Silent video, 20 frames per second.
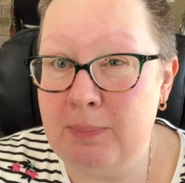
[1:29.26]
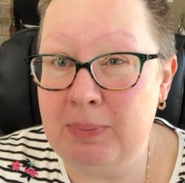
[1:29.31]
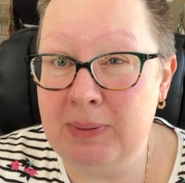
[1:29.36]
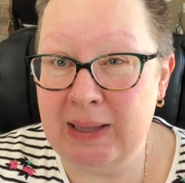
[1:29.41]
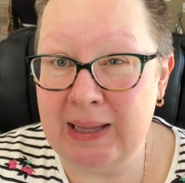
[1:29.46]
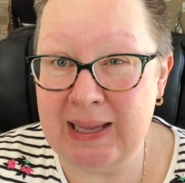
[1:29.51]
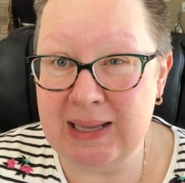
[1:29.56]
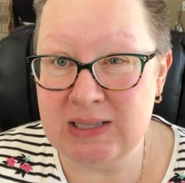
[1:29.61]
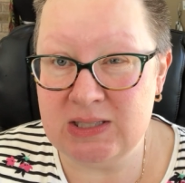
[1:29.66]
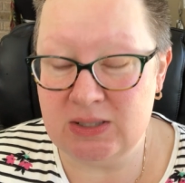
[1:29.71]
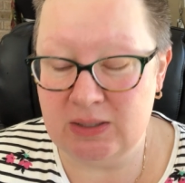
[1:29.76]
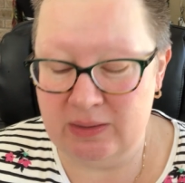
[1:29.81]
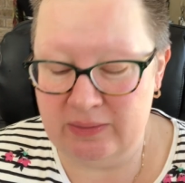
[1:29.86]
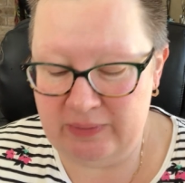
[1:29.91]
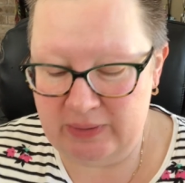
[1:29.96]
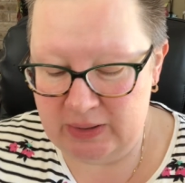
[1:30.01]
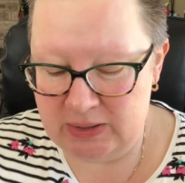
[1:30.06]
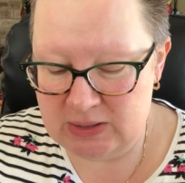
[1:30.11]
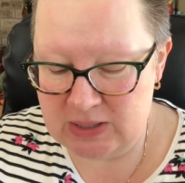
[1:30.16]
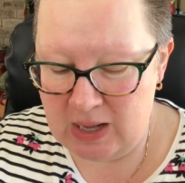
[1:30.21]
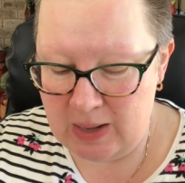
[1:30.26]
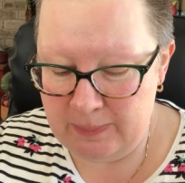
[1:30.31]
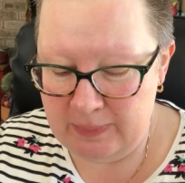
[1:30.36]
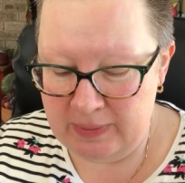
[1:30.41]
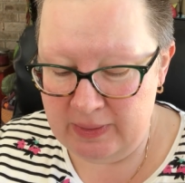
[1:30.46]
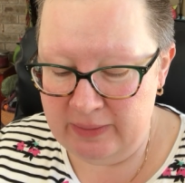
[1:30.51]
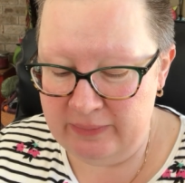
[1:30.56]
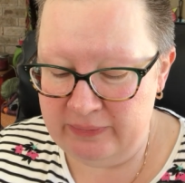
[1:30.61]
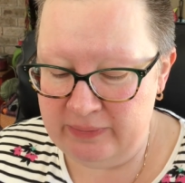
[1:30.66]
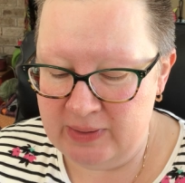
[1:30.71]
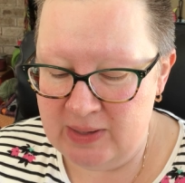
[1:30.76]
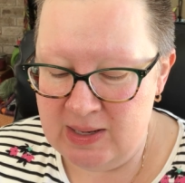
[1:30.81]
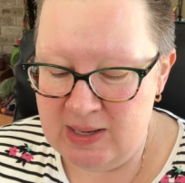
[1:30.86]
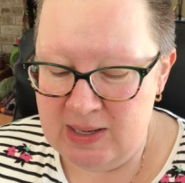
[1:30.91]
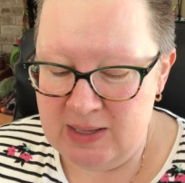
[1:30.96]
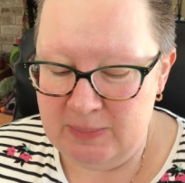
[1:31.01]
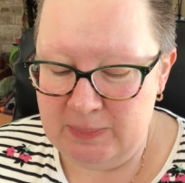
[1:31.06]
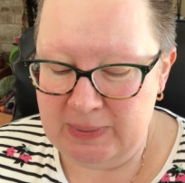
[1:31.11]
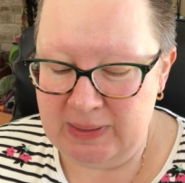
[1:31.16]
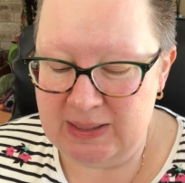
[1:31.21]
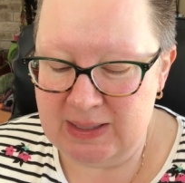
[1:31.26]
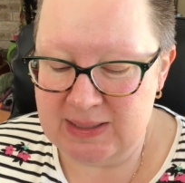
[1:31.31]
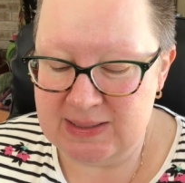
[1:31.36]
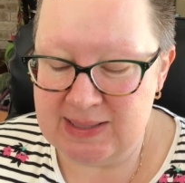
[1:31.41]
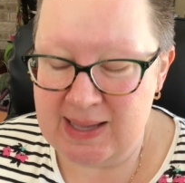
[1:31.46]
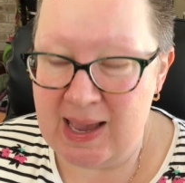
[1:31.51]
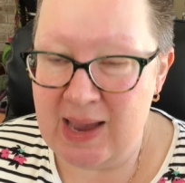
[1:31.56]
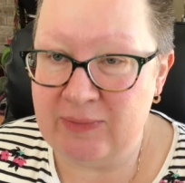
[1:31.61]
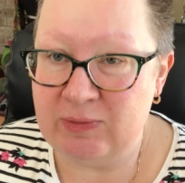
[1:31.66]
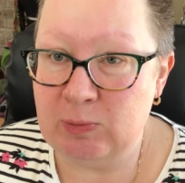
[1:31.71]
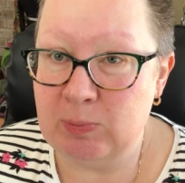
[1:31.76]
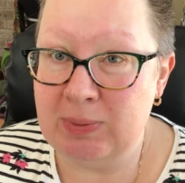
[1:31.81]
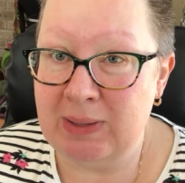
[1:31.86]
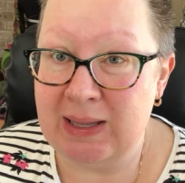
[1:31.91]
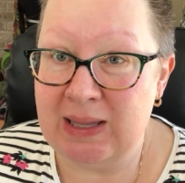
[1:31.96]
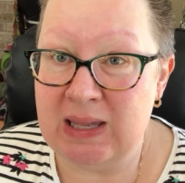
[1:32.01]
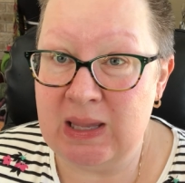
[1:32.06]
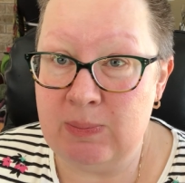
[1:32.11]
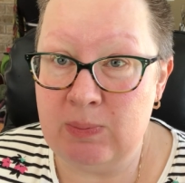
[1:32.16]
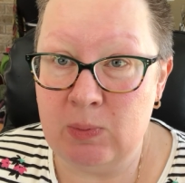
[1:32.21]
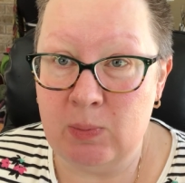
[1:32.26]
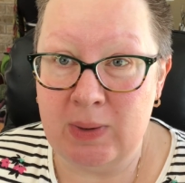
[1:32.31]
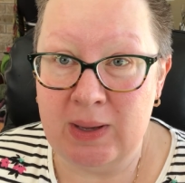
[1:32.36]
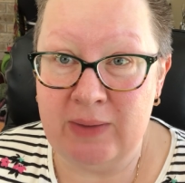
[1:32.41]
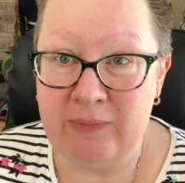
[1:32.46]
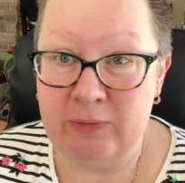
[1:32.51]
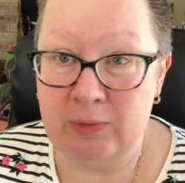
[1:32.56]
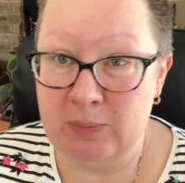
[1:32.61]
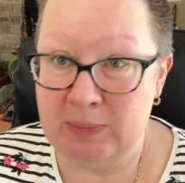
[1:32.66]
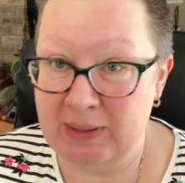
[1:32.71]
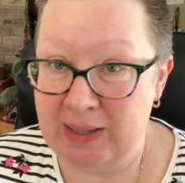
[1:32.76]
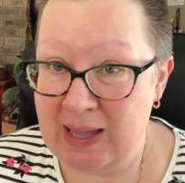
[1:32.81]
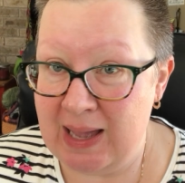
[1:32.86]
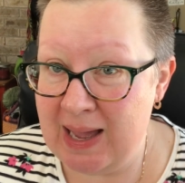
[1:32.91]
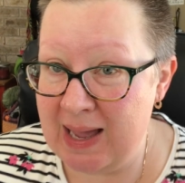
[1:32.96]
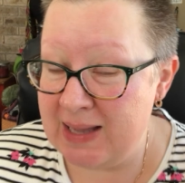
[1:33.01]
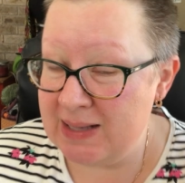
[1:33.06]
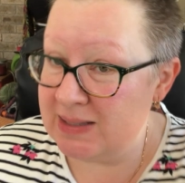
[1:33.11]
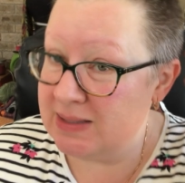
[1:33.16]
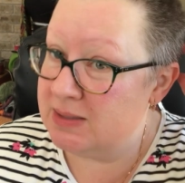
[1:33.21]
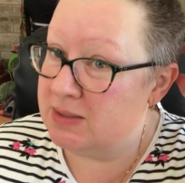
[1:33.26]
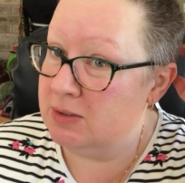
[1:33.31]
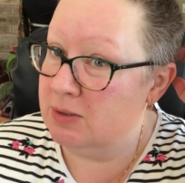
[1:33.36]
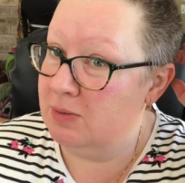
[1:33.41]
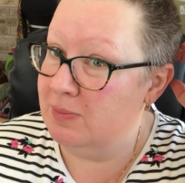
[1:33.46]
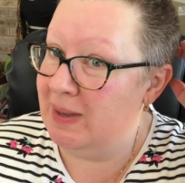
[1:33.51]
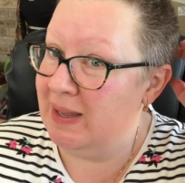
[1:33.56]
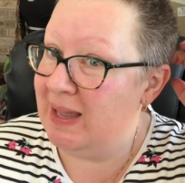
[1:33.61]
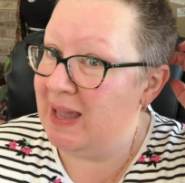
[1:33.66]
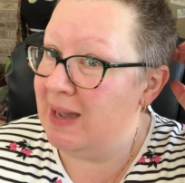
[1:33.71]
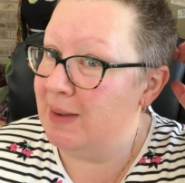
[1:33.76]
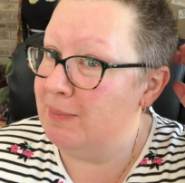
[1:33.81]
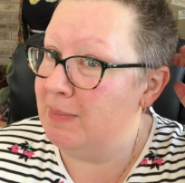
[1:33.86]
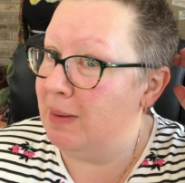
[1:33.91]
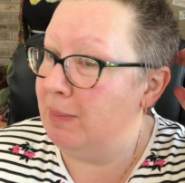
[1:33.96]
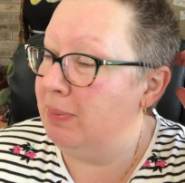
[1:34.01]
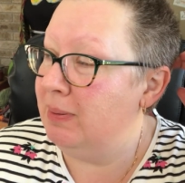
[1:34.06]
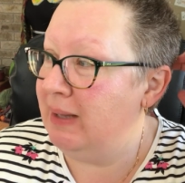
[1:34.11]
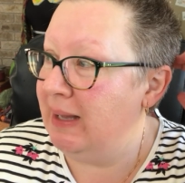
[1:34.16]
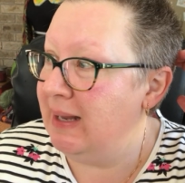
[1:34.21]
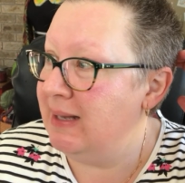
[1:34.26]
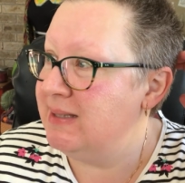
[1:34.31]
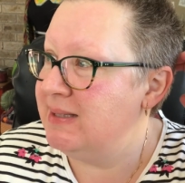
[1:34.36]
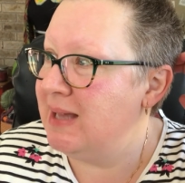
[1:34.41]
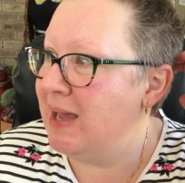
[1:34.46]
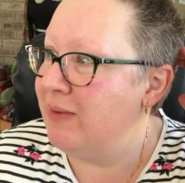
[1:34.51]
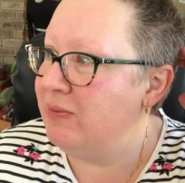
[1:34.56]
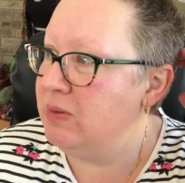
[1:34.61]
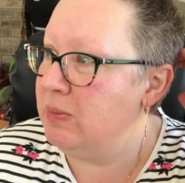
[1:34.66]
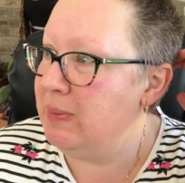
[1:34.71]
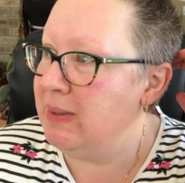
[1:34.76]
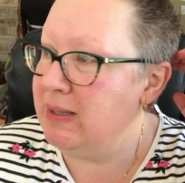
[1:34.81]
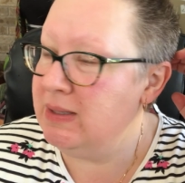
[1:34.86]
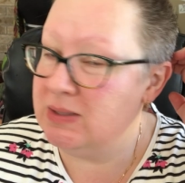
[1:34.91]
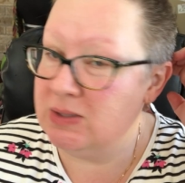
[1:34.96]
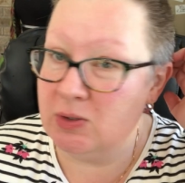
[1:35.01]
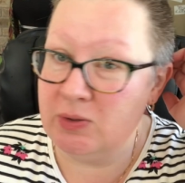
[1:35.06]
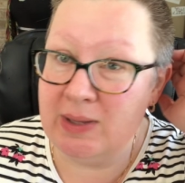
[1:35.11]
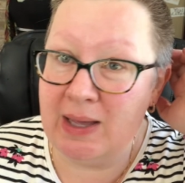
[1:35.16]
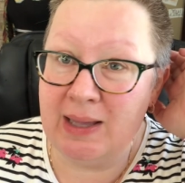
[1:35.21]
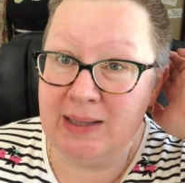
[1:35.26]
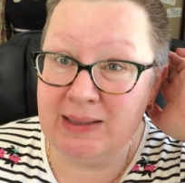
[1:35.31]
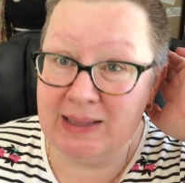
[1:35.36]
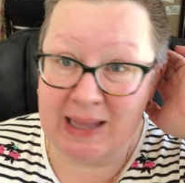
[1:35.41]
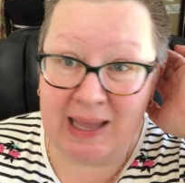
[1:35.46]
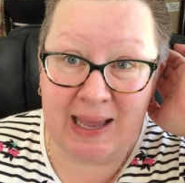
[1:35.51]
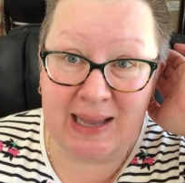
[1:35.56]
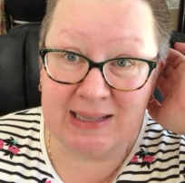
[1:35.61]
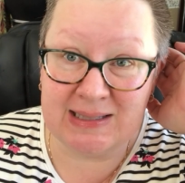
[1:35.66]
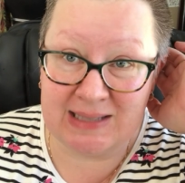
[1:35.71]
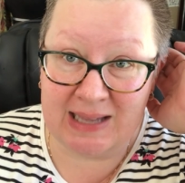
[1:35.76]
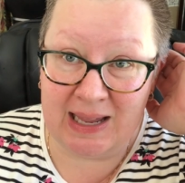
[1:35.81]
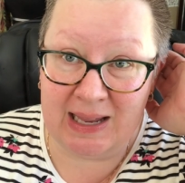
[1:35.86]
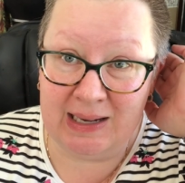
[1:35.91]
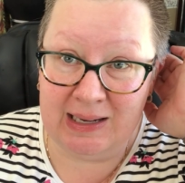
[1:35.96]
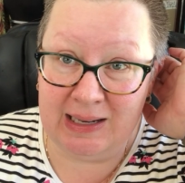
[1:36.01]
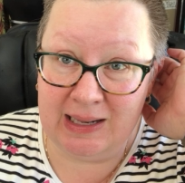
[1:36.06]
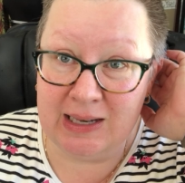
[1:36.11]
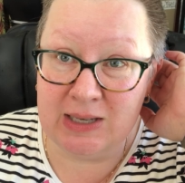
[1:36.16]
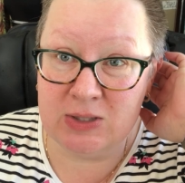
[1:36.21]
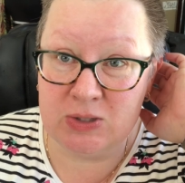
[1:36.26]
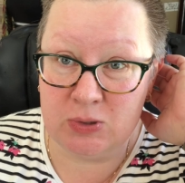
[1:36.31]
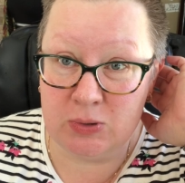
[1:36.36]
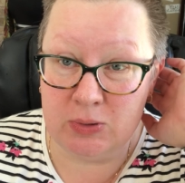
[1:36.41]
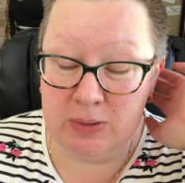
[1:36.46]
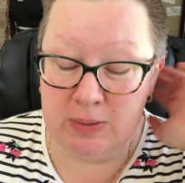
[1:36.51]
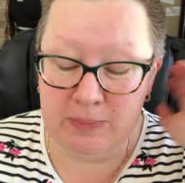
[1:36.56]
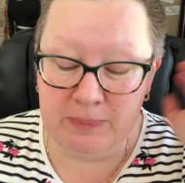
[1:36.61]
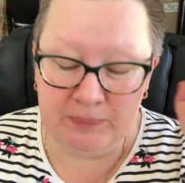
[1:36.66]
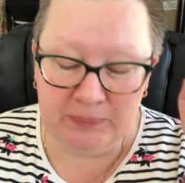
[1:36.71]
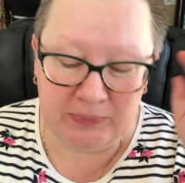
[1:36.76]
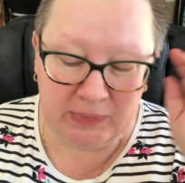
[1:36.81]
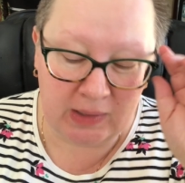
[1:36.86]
plants on the very top of because I have to play keep away from the cats. So my plants have to be so that the cats can't get to them.